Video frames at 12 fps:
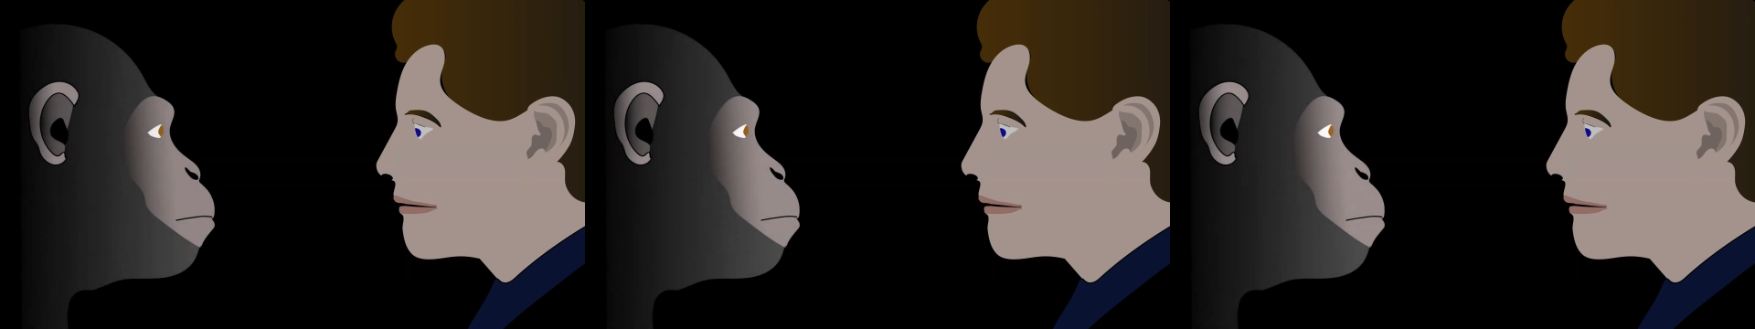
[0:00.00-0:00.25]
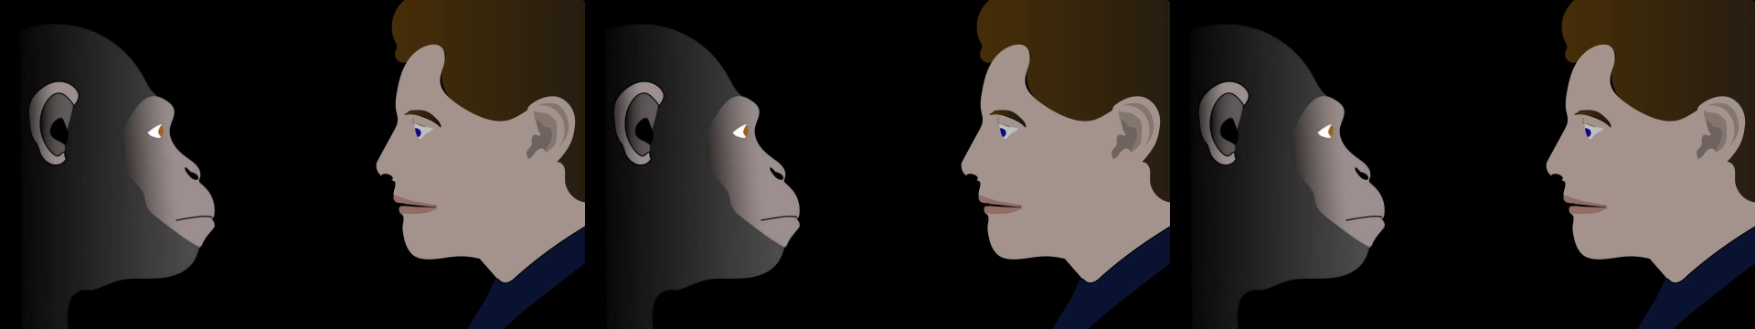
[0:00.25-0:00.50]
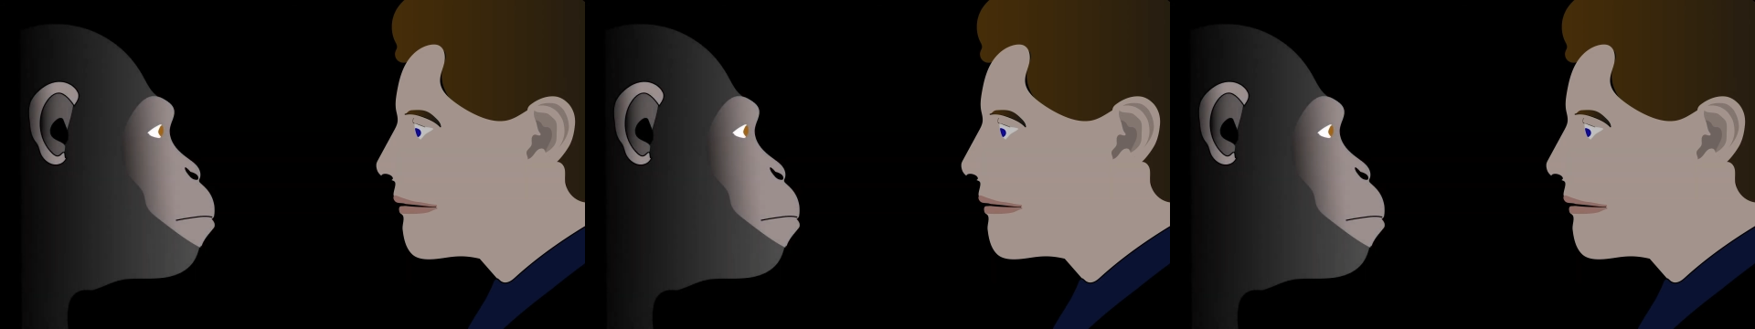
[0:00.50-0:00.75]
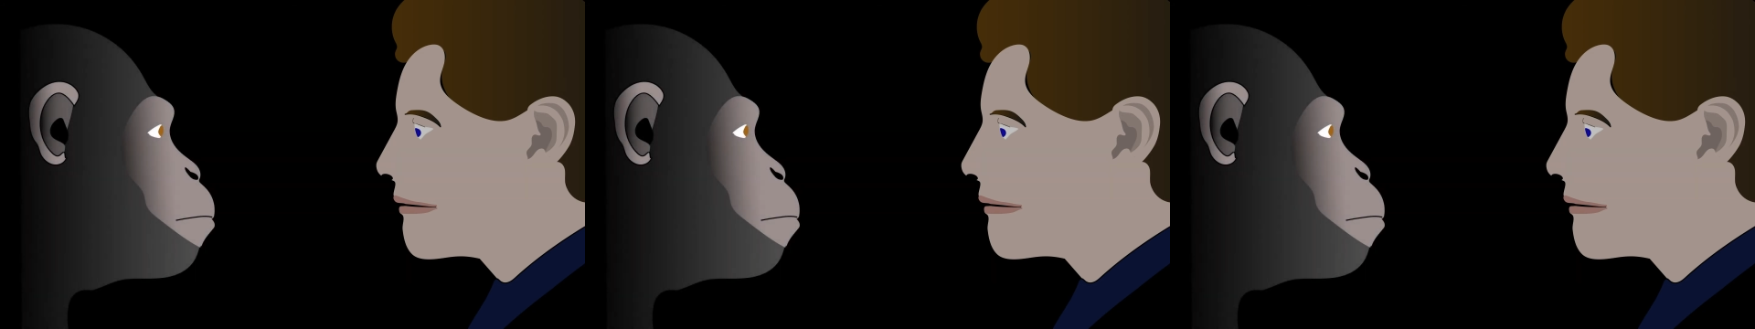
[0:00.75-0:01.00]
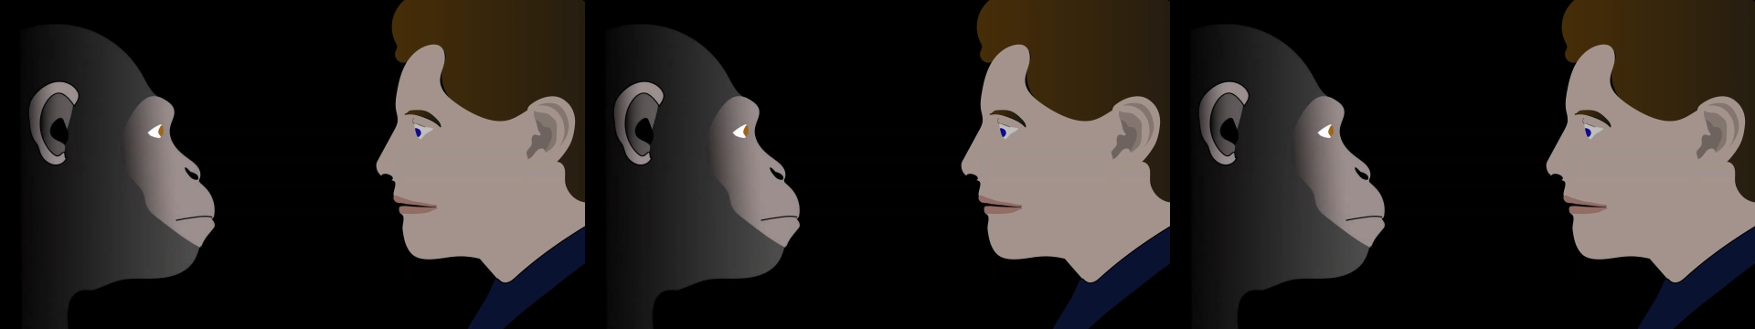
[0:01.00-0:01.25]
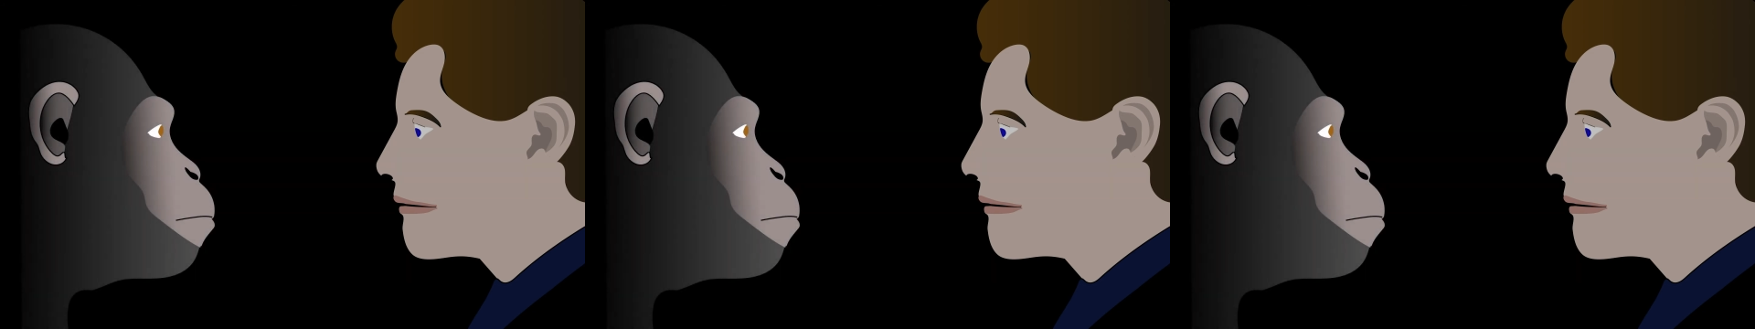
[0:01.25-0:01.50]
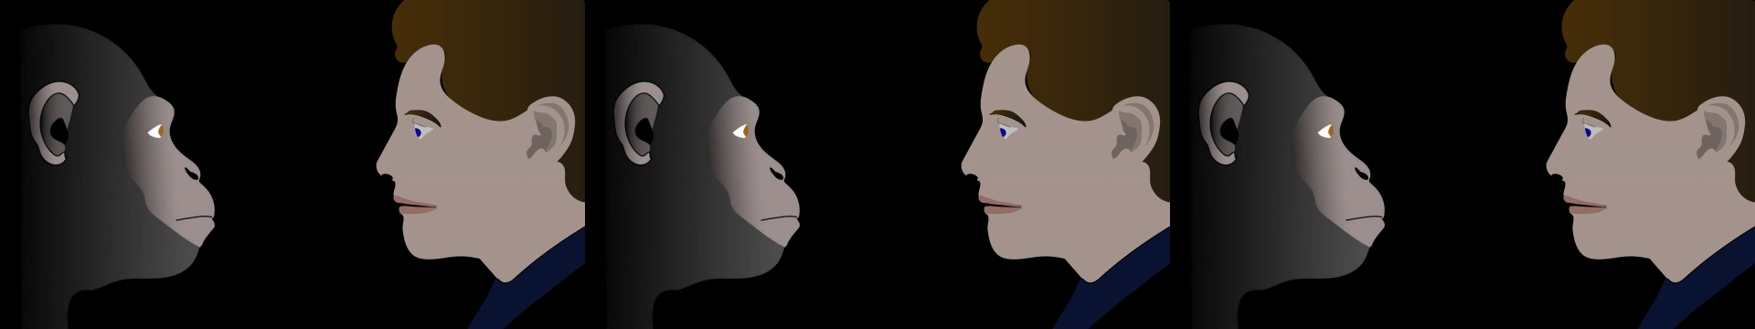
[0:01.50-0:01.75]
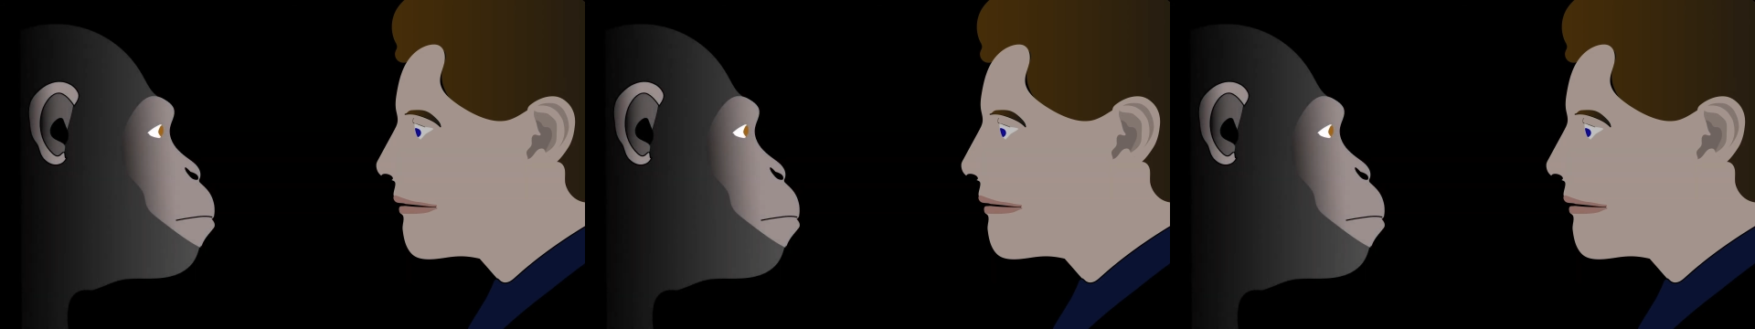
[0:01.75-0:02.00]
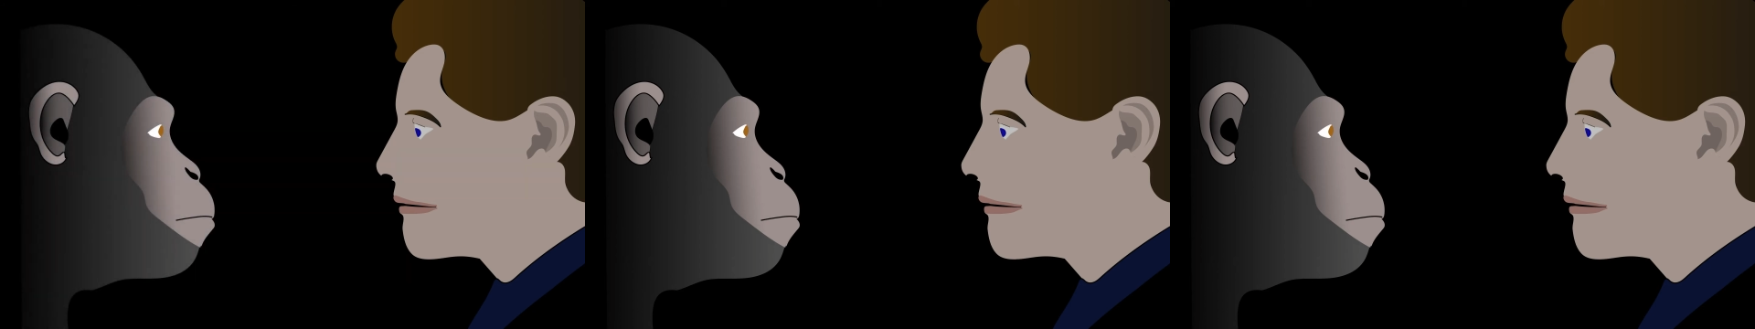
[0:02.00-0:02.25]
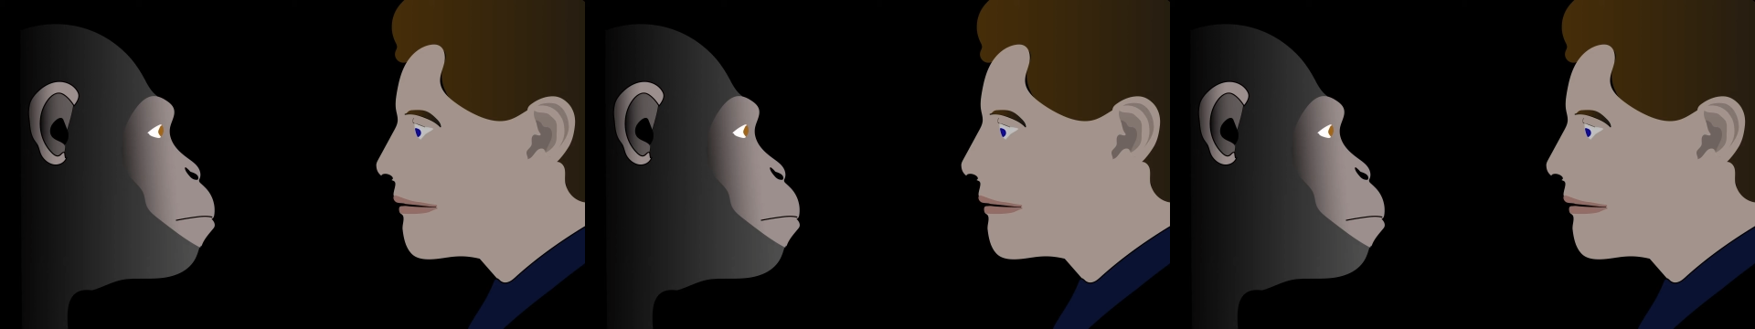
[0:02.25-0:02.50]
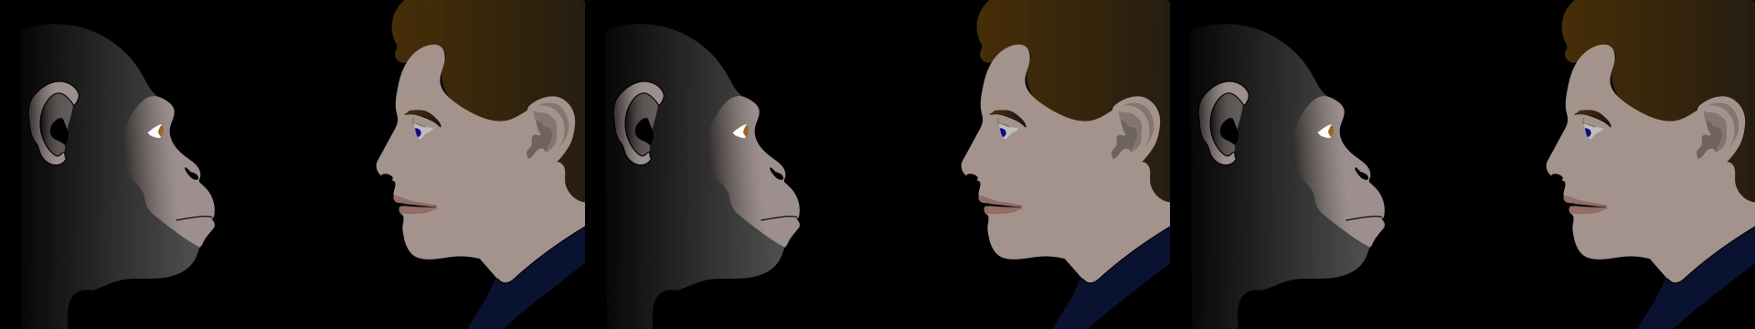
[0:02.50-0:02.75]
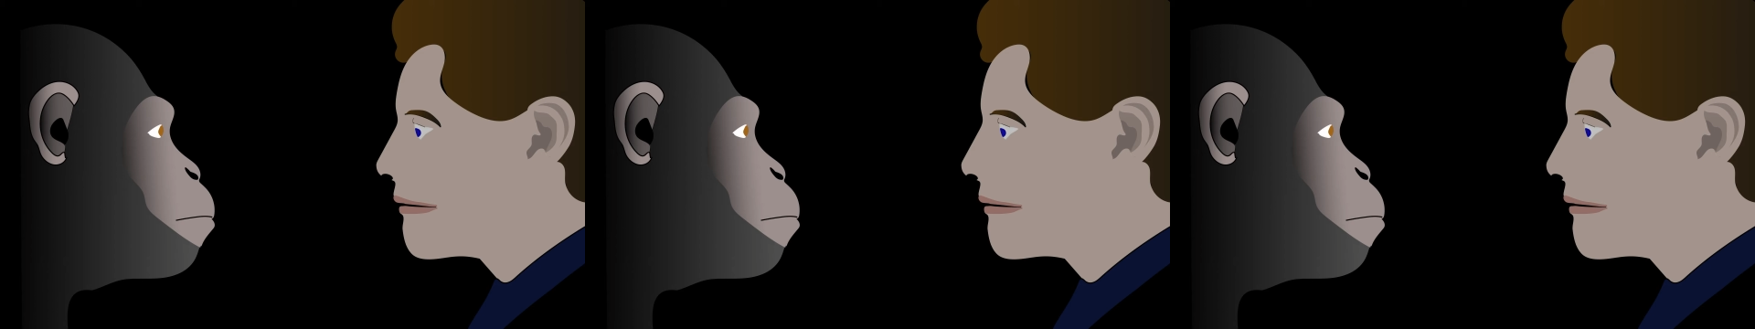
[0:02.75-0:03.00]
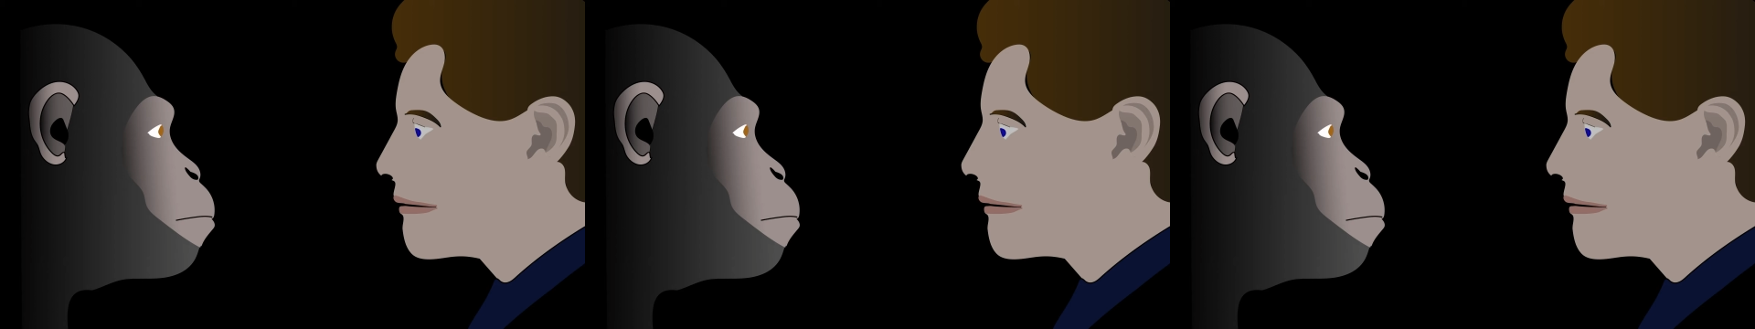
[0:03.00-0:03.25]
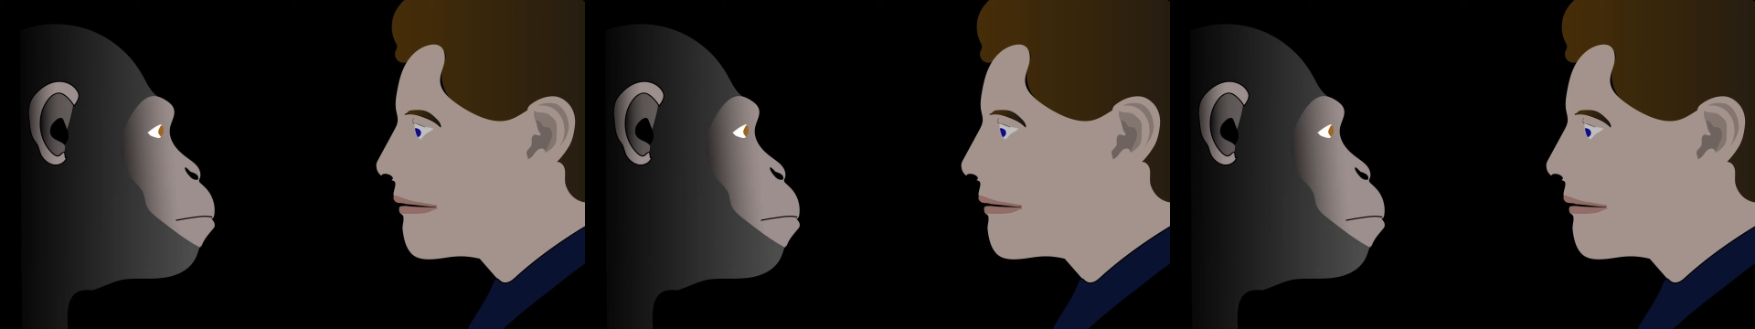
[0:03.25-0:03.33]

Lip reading: [unreadable: no face in view]